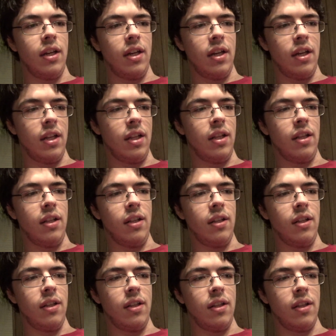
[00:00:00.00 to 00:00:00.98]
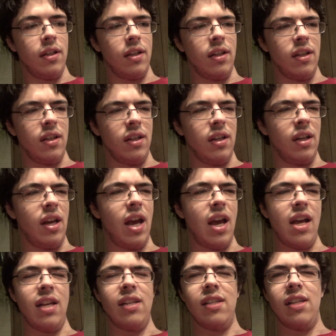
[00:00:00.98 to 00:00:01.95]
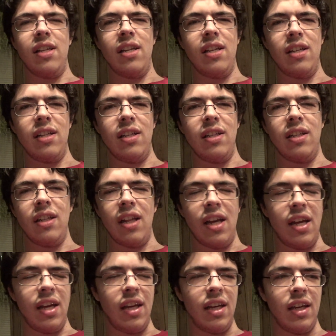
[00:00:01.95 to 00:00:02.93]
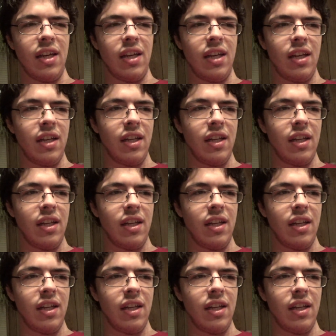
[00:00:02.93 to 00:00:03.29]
And as in, like,